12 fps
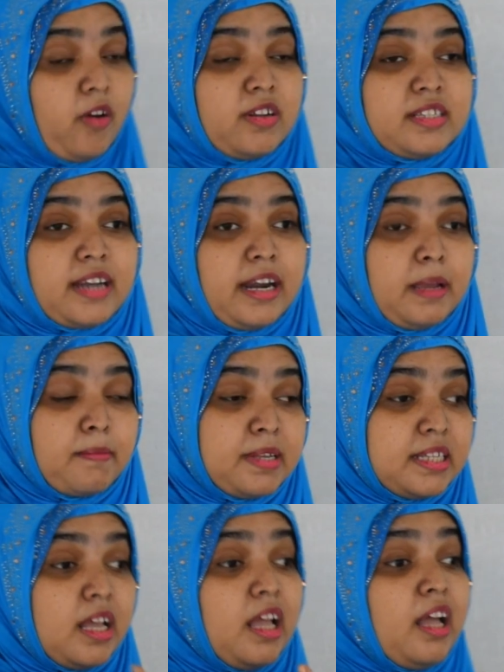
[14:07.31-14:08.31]
Outstanding
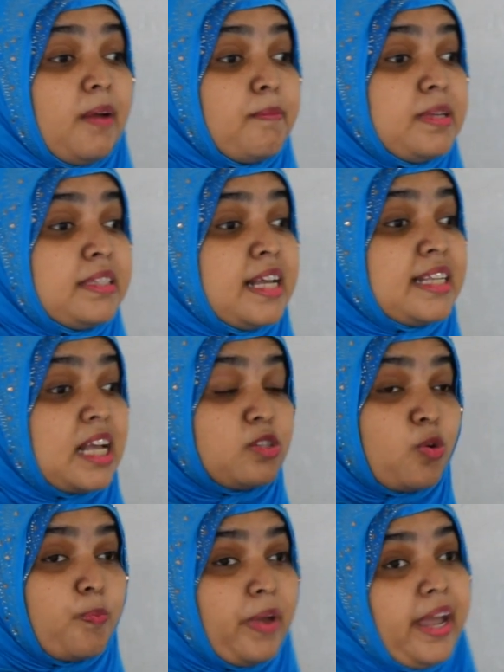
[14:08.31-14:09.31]
means business has
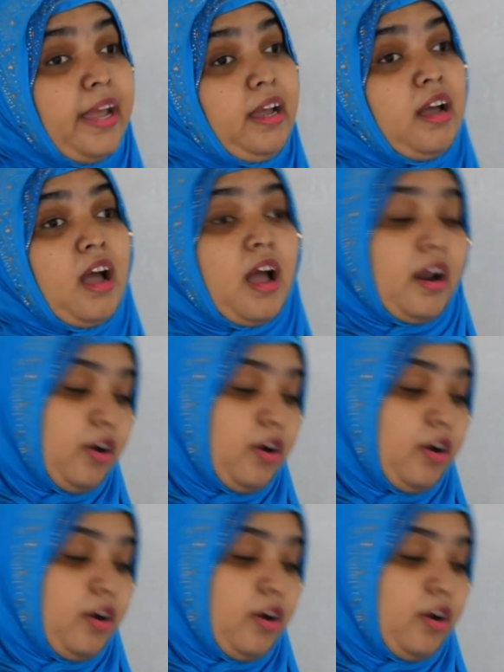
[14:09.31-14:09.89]
to pay.